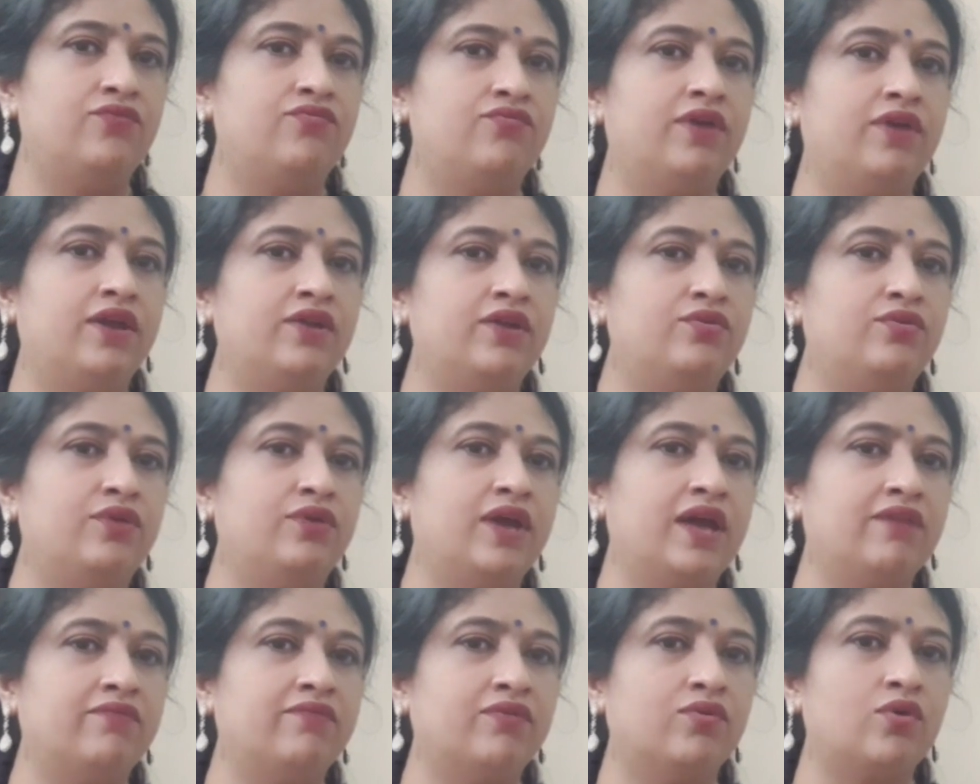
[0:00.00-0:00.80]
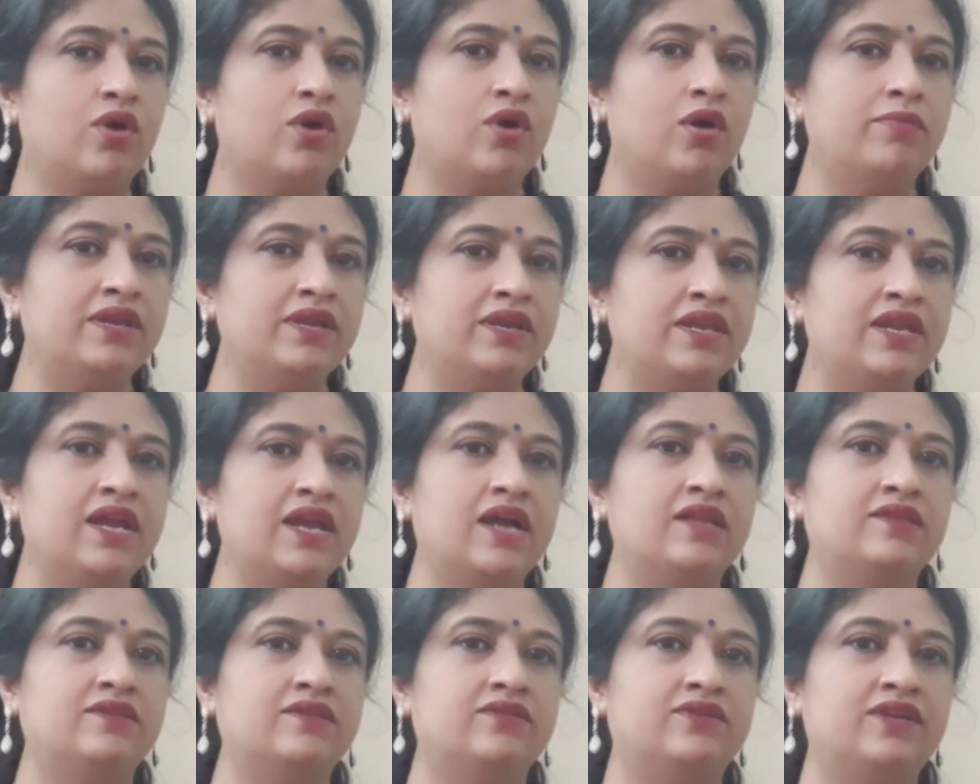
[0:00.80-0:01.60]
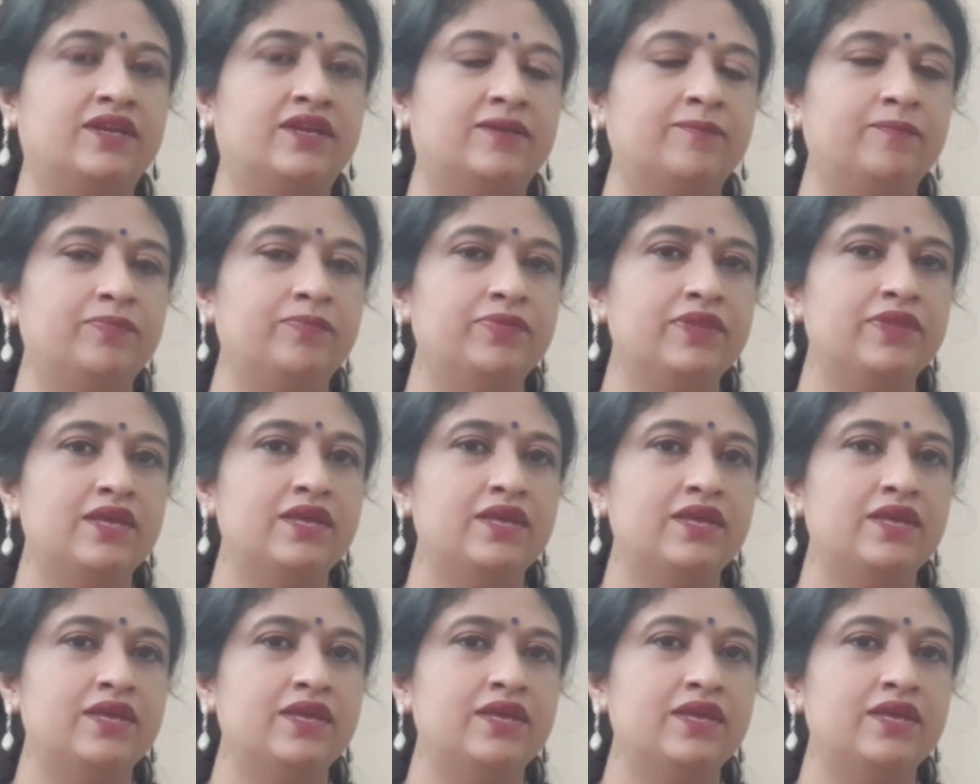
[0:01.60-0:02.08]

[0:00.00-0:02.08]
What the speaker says: try to have a common yardstick.